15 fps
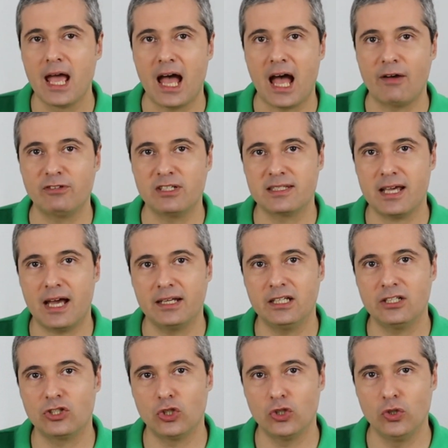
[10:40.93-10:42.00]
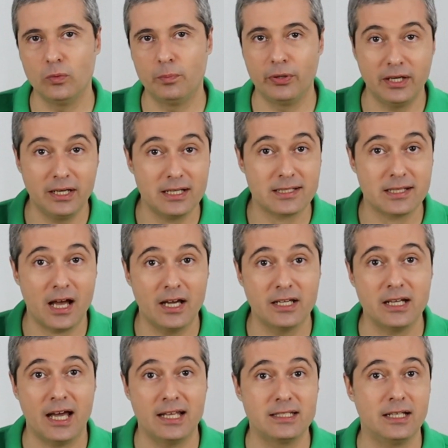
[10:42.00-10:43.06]
I have decided to put it
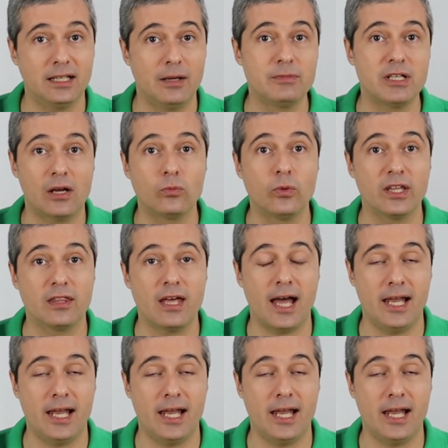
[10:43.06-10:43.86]
aside until I'm done with